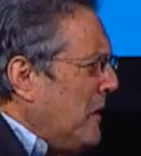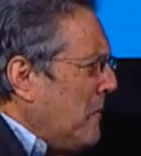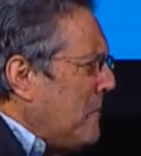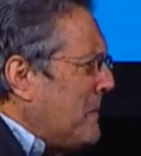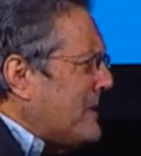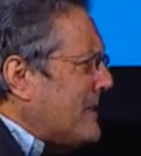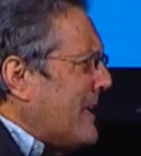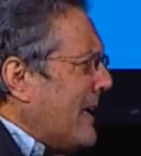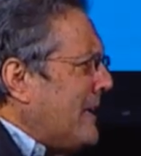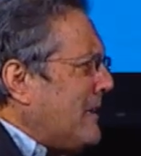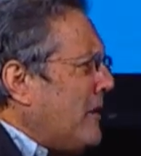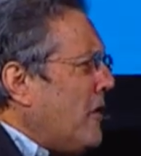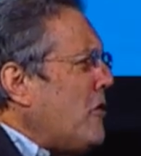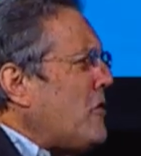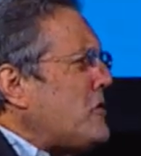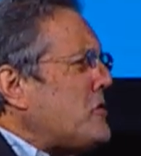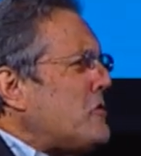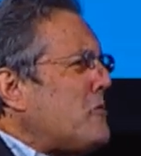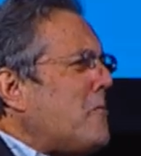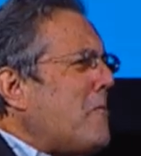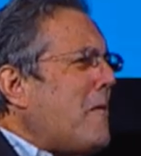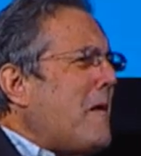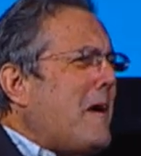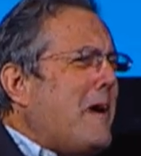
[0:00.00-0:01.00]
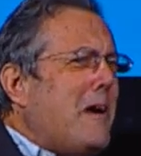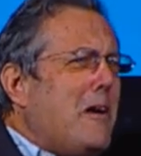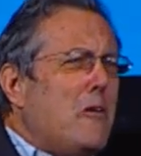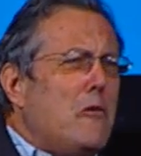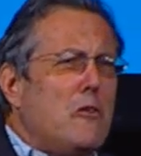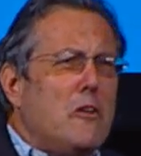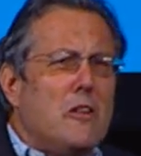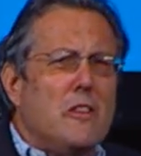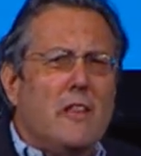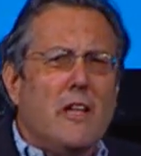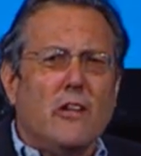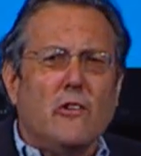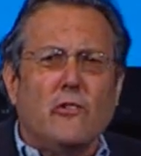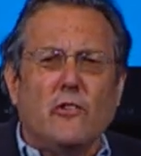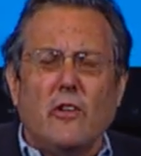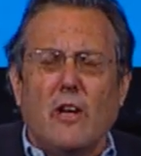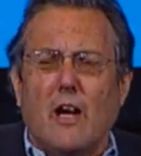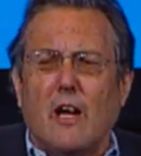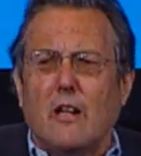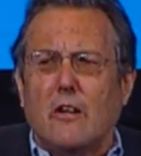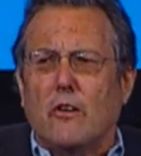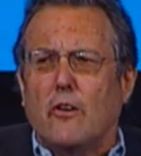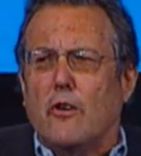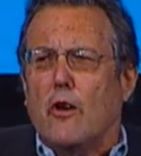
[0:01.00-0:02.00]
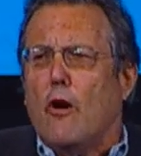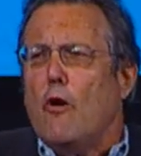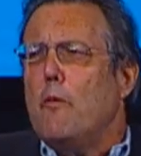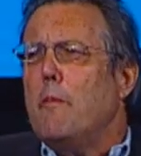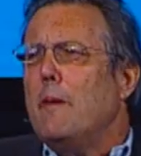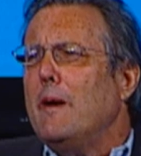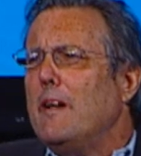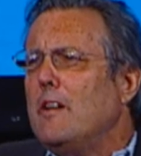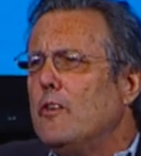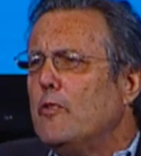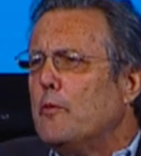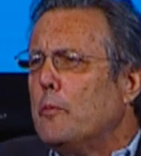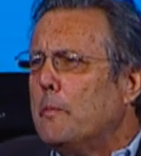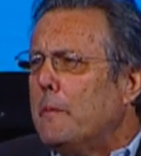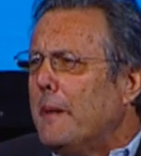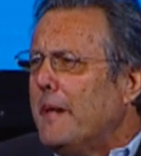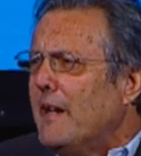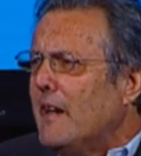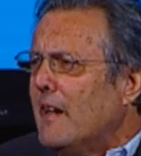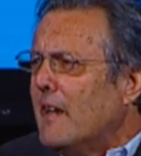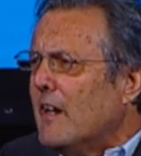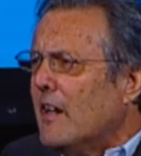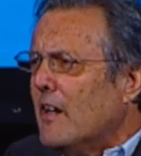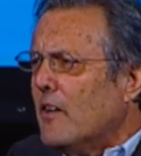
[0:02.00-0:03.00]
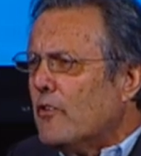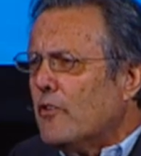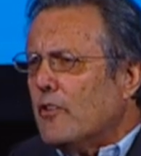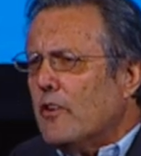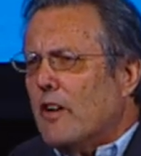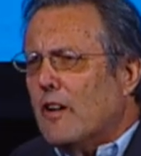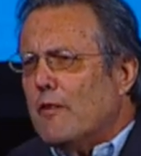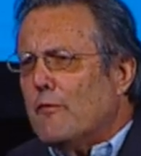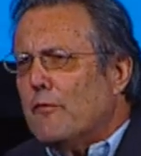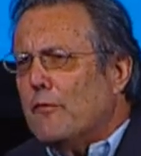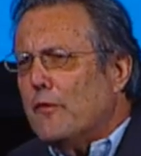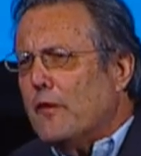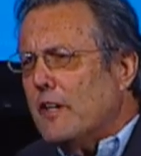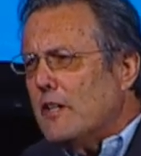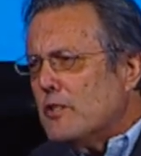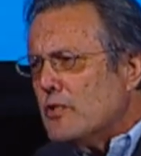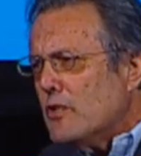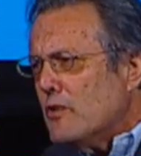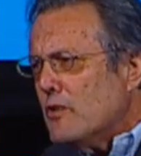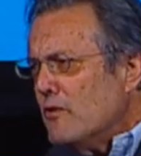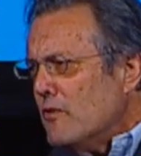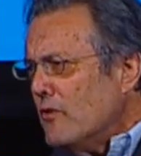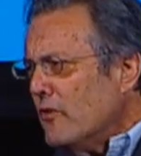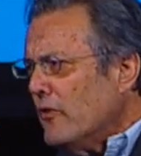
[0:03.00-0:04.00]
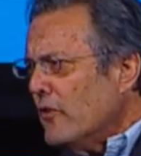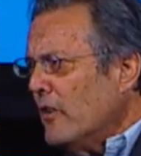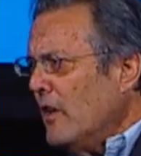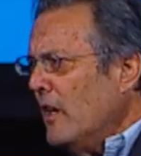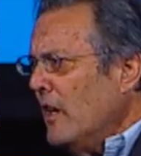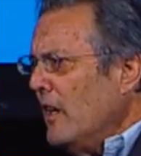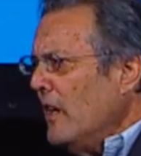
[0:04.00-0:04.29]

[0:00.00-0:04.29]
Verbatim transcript: But they looked around and they said, nobody's beating us on features,